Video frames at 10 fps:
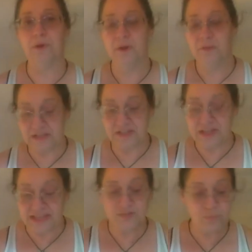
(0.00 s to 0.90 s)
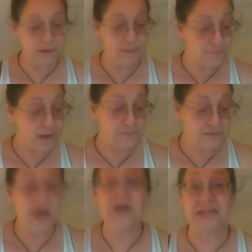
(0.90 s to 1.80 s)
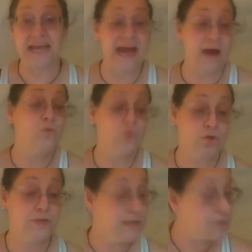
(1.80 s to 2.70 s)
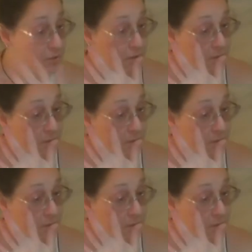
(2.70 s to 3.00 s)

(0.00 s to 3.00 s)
That's what I'm kind of counting on here,